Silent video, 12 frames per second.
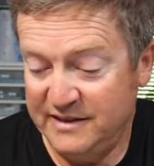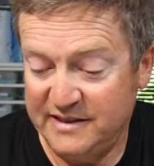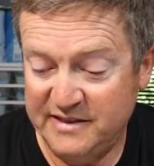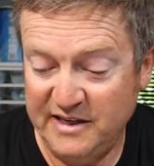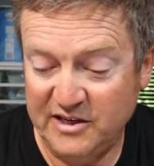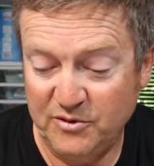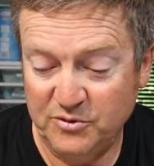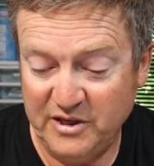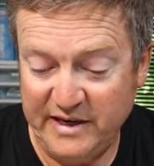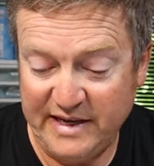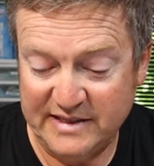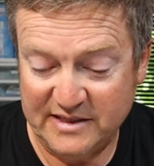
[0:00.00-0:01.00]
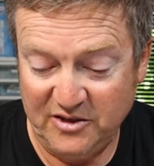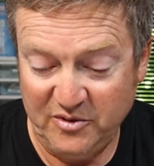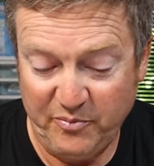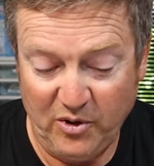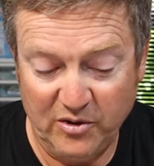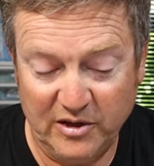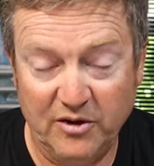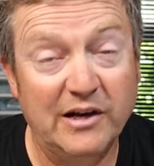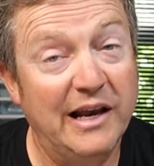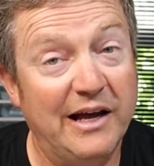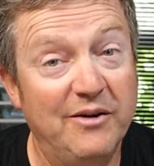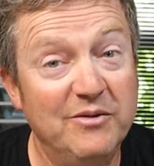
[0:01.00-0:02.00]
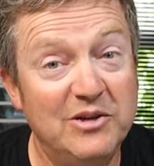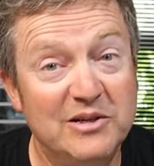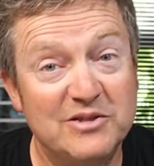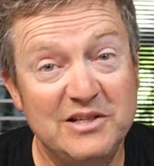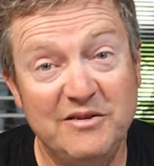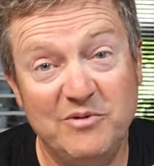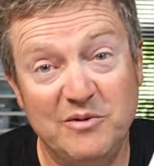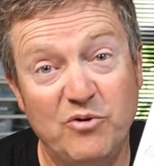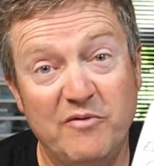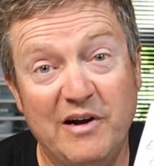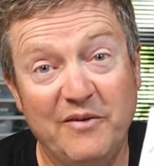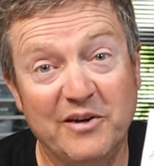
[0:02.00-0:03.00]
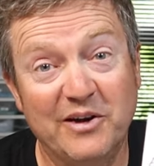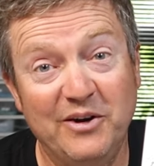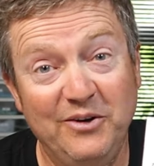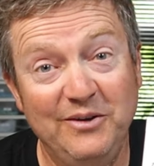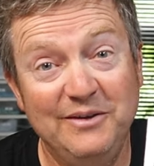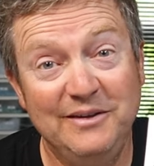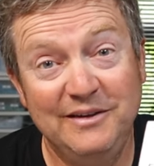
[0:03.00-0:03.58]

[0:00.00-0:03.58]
is equal to NASA, the Bongo Clown. Going to see if we can prove out the girl.